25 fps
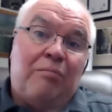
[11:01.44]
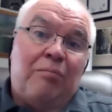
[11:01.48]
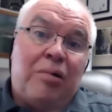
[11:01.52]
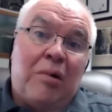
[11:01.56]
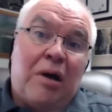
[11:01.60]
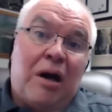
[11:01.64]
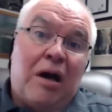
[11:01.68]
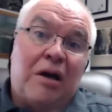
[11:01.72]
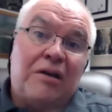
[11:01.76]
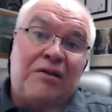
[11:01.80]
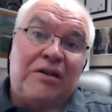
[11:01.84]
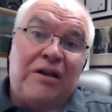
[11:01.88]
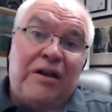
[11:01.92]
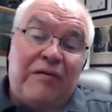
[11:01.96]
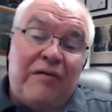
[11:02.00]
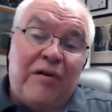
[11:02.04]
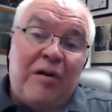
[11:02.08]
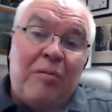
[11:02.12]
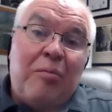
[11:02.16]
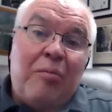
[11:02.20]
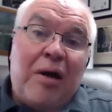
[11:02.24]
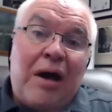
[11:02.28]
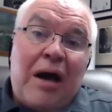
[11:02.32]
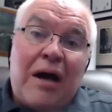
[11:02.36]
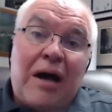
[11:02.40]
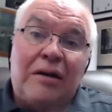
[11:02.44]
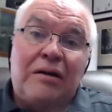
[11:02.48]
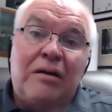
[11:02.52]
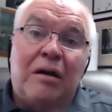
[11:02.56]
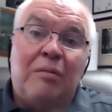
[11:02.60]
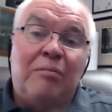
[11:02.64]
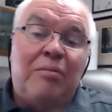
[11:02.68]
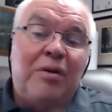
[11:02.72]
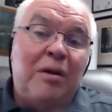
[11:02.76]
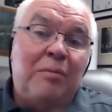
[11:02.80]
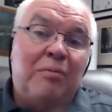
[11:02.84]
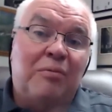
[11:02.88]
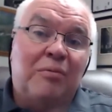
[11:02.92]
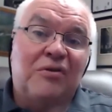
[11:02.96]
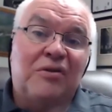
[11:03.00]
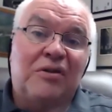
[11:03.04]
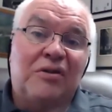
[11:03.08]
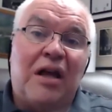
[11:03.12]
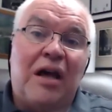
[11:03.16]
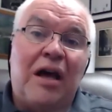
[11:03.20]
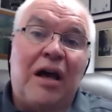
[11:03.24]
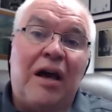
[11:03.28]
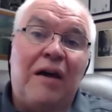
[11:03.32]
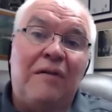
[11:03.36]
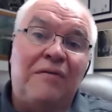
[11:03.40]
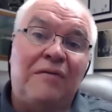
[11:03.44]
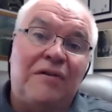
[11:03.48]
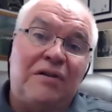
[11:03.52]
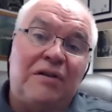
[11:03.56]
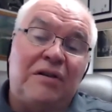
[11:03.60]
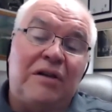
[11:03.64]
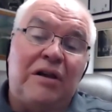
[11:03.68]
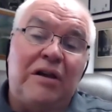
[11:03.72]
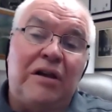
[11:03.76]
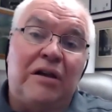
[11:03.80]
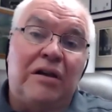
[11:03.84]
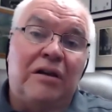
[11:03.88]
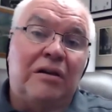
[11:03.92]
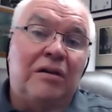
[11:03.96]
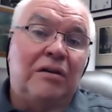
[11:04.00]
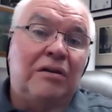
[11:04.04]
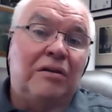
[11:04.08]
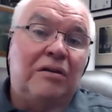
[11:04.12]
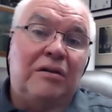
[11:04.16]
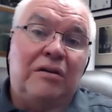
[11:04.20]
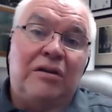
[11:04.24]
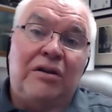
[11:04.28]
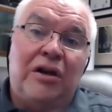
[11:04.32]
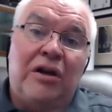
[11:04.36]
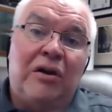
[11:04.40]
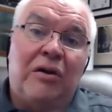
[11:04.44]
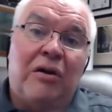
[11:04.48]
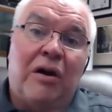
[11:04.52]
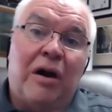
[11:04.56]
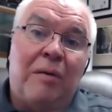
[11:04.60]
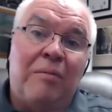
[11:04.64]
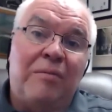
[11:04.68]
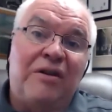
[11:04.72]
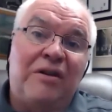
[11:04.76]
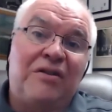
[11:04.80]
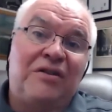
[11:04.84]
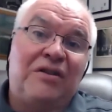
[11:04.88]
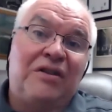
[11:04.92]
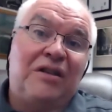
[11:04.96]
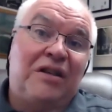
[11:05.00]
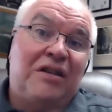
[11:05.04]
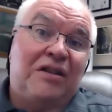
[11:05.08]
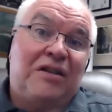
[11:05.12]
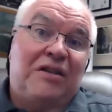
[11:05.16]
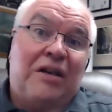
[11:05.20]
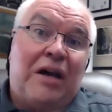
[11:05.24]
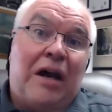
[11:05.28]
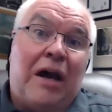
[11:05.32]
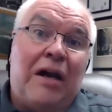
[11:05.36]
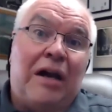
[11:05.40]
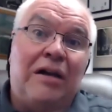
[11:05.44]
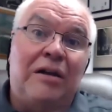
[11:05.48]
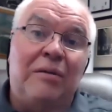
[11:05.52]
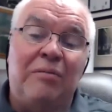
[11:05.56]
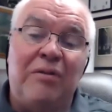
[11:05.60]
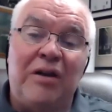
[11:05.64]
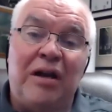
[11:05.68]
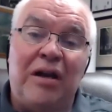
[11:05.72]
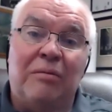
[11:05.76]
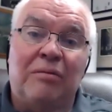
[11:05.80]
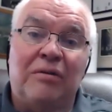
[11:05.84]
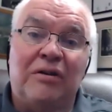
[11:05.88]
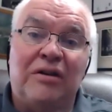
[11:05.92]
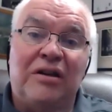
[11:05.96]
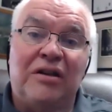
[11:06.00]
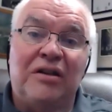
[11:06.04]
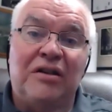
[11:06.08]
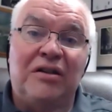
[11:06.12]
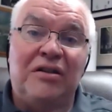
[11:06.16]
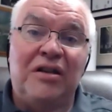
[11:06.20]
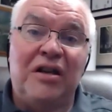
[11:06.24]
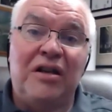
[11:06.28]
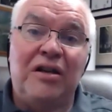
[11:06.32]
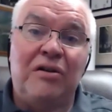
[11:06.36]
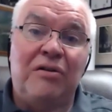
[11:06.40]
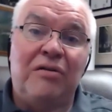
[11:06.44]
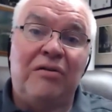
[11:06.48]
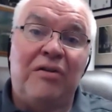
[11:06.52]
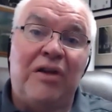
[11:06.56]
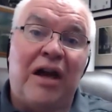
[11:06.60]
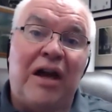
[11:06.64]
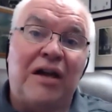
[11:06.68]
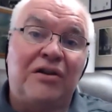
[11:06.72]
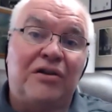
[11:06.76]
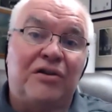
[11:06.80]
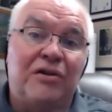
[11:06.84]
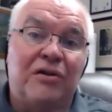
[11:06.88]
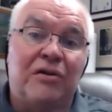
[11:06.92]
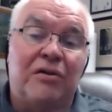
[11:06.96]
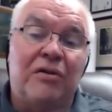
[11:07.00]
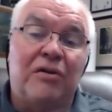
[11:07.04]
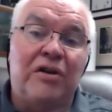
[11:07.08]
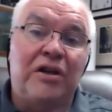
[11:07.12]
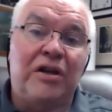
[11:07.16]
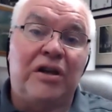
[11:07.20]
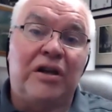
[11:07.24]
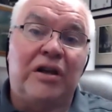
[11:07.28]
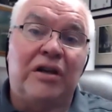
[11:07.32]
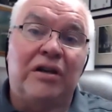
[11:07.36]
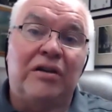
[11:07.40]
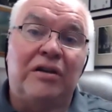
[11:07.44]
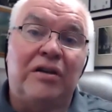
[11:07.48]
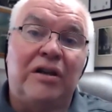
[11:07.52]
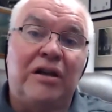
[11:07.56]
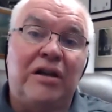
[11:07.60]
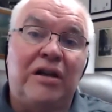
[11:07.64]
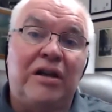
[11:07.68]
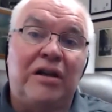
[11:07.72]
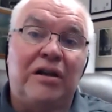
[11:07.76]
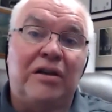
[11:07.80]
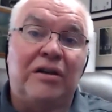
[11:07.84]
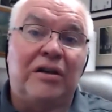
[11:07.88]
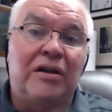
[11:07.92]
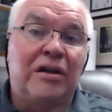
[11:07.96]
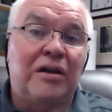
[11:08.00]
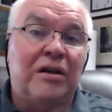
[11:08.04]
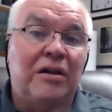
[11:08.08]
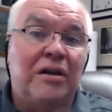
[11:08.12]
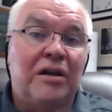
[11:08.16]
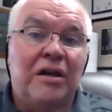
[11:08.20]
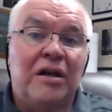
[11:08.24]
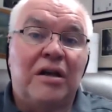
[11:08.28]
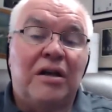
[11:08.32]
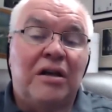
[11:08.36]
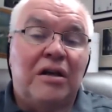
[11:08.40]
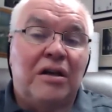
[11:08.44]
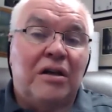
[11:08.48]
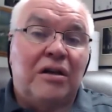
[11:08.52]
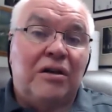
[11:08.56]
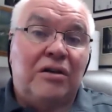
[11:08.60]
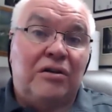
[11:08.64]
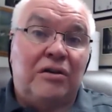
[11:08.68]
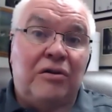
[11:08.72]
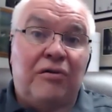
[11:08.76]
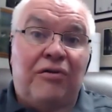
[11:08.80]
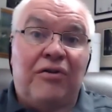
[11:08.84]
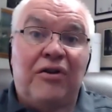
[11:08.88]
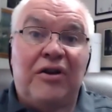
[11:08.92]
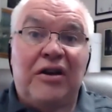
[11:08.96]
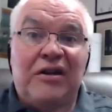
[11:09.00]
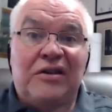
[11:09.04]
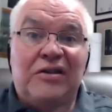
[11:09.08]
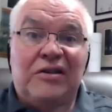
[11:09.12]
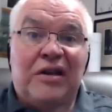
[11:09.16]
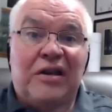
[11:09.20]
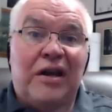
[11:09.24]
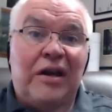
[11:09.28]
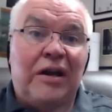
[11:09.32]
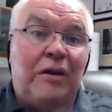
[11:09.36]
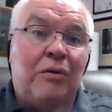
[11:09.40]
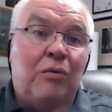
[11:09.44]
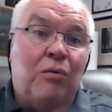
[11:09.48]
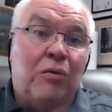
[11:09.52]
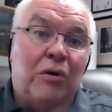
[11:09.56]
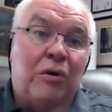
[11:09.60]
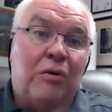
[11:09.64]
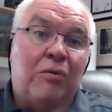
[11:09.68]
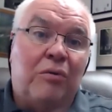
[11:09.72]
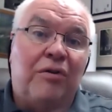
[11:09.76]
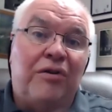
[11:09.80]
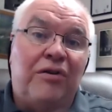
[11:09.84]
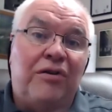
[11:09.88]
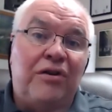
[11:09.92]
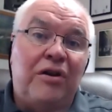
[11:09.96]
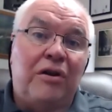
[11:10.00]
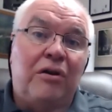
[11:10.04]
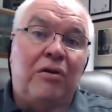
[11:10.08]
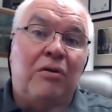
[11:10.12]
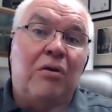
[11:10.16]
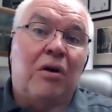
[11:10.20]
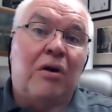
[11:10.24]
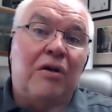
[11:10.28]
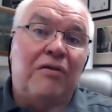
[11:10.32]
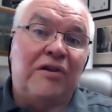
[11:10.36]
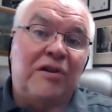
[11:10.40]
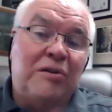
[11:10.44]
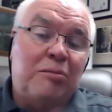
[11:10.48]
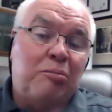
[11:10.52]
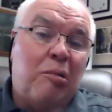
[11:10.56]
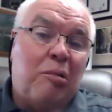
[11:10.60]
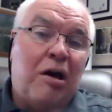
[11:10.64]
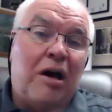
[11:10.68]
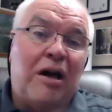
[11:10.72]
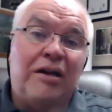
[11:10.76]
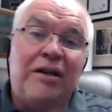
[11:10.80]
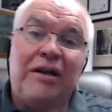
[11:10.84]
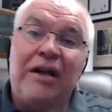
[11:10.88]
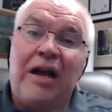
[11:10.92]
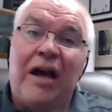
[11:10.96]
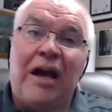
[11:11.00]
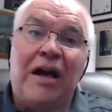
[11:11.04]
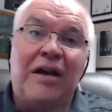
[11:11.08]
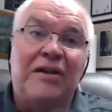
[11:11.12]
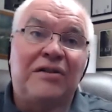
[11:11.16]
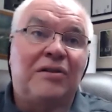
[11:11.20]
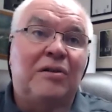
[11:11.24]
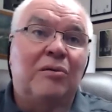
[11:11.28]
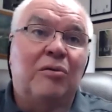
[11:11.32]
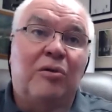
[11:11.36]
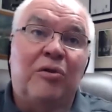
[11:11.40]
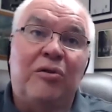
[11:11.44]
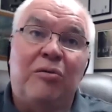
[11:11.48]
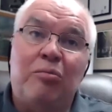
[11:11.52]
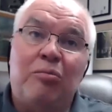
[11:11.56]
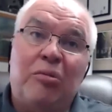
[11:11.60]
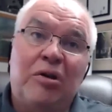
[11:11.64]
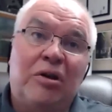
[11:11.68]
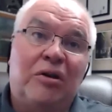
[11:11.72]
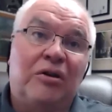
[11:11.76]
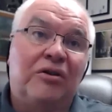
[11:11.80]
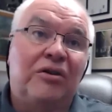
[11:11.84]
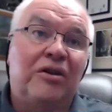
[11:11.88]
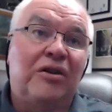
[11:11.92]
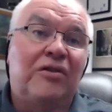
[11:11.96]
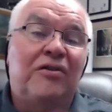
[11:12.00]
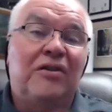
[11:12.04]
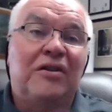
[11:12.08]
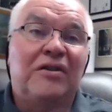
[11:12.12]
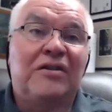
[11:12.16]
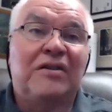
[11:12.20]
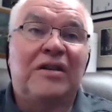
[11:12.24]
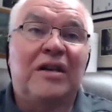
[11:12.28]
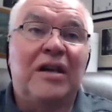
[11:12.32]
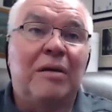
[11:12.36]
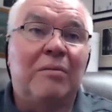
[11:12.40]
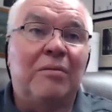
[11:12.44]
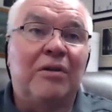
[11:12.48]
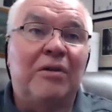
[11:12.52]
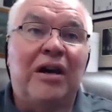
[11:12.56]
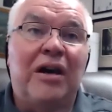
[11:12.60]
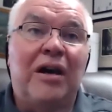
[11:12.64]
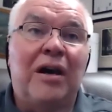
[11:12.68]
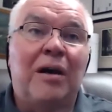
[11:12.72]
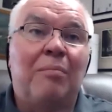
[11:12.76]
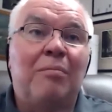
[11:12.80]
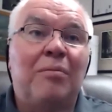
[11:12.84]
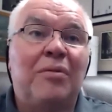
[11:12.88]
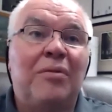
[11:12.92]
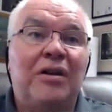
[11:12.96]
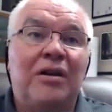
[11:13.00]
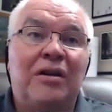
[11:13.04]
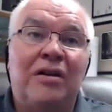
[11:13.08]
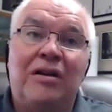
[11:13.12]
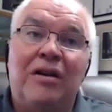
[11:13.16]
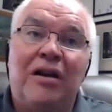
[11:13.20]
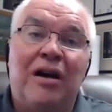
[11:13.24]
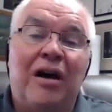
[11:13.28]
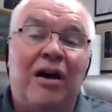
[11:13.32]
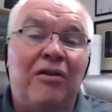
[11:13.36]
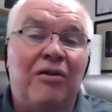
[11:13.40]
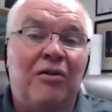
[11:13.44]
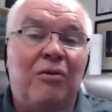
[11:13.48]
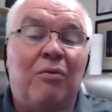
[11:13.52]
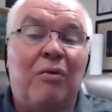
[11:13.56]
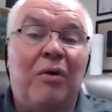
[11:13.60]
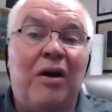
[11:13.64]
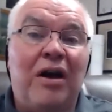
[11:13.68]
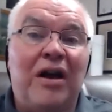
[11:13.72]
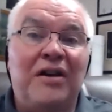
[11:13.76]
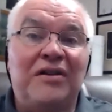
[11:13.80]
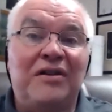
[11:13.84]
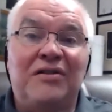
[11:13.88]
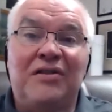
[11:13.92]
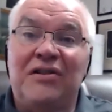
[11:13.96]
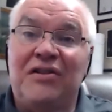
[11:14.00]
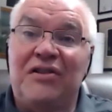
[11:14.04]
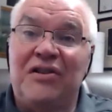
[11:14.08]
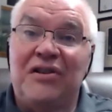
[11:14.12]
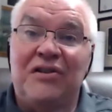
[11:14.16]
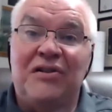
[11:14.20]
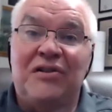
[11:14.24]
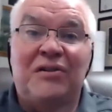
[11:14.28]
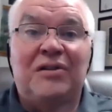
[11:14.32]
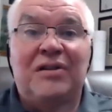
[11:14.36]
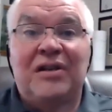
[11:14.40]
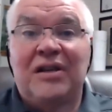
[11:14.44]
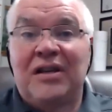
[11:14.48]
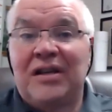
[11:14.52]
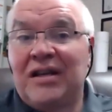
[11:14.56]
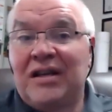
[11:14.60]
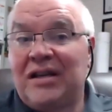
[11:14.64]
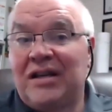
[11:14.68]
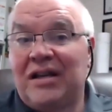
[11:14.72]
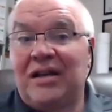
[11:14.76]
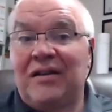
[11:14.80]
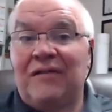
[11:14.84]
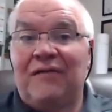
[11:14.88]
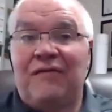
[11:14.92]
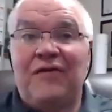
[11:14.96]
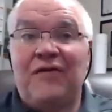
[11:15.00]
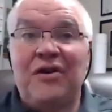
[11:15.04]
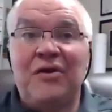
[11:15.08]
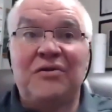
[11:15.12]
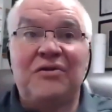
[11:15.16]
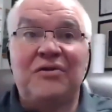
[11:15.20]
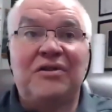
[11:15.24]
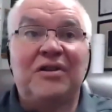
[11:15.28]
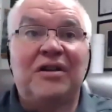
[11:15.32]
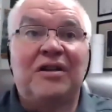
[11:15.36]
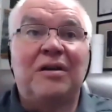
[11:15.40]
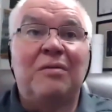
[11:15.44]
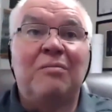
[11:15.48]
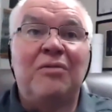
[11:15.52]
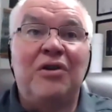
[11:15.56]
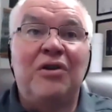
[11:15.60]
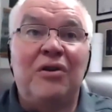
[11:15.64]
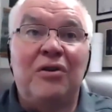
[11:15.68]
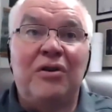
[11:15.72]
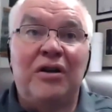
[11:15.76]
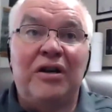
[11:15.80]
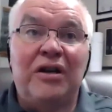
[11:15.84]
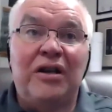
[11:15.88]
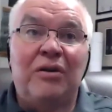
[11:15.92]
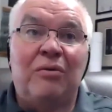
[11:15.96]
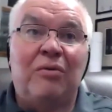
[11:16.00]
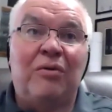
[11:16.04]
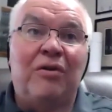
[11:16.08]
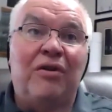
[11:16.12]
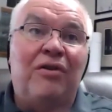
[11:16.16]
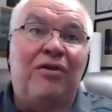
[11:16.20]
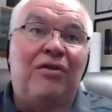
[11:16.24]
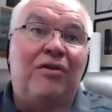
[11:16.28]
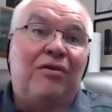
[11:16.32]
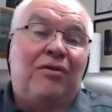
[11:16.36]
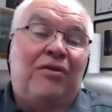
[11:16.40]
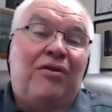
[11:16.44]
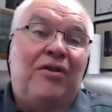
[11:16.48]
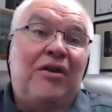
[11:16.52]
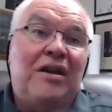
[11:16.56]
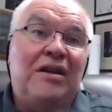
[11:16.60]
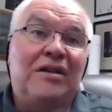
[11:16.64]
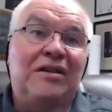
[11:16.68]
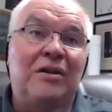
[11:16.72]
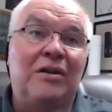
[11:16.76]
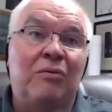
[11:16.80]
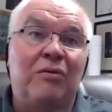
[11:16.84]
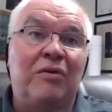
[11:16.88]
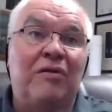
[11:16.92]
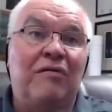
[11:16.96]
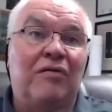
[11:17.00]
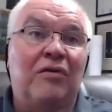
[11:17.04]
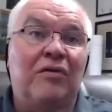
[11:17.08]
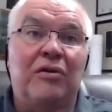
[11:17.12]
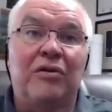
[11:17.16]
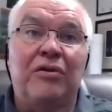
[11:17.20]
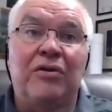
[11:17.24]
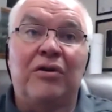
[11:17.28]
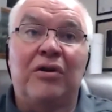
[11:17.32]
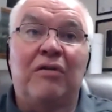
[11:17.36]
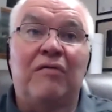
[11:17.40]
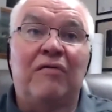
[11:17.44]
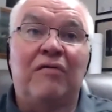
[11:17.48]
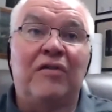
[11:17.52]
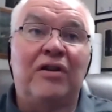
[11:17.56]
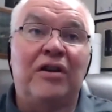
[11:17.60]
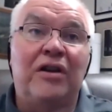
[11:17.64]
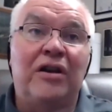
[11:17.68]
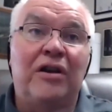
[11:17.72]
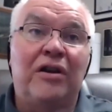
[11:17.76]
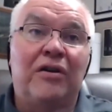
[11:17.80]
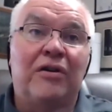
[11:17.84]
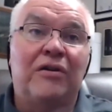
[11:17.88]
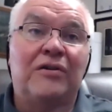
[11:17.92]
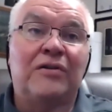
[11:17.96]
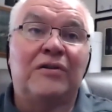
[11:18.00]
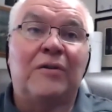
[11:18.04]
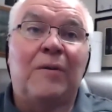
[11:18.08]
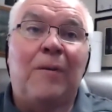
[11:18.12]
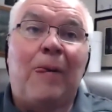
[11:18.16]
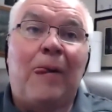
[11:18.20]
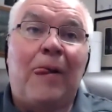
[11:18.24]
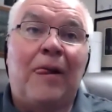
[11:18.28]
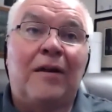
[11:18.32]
positive impact on people's lives. And, I'm just excited to be able to continue that journey and do things like work with you on this podcast and with Build It that's coming up and other ways to just infuse the community with things that we've learned over the years.